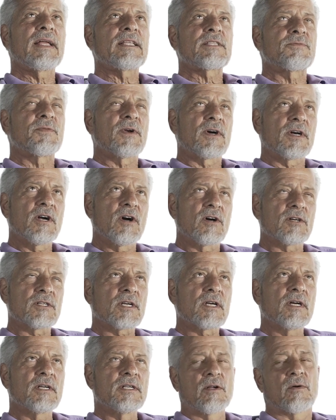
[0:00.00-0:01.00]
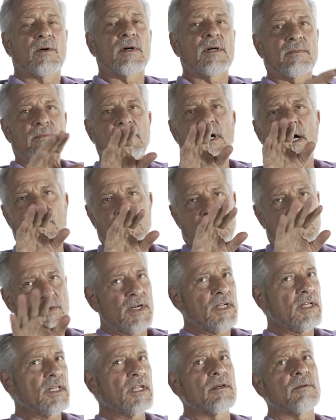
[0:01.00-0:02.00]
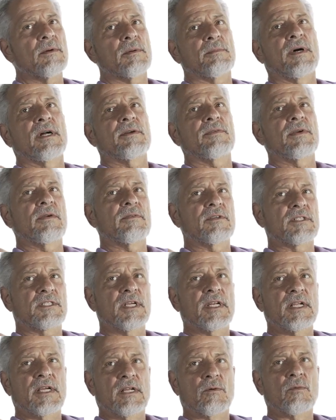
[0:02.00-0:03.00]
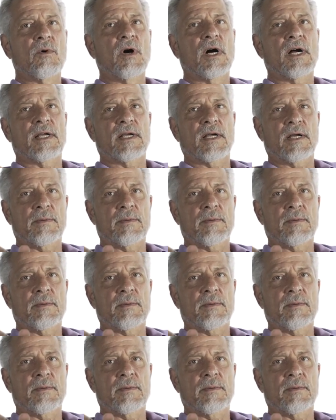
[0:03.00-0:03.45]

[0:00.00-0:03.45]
it's very hard to, you know, I was very clear about my favorite city and why.